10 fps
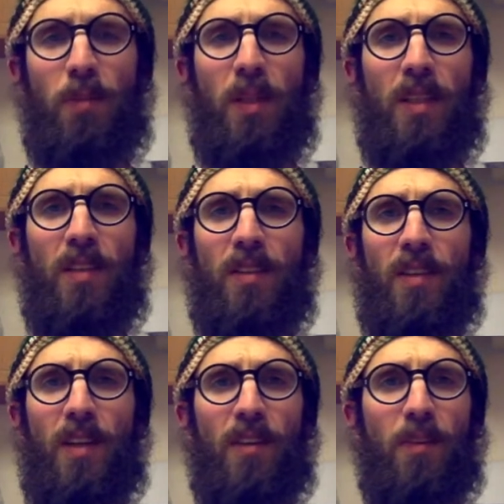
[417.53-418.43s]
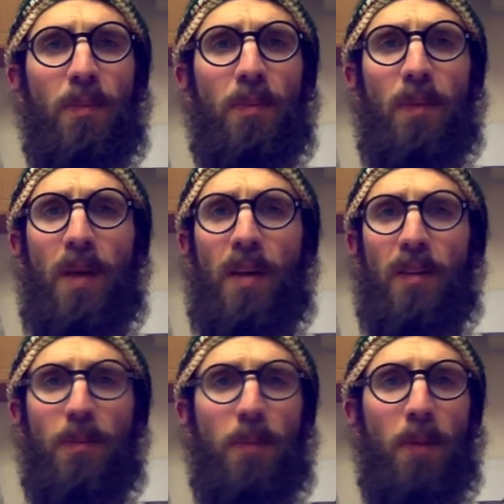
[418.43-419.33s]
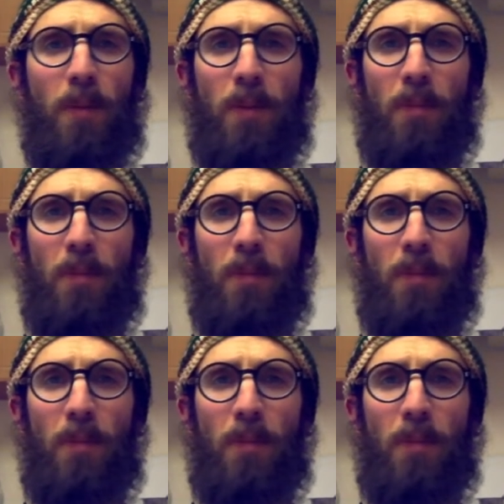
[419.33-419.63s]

pleased as pumpkin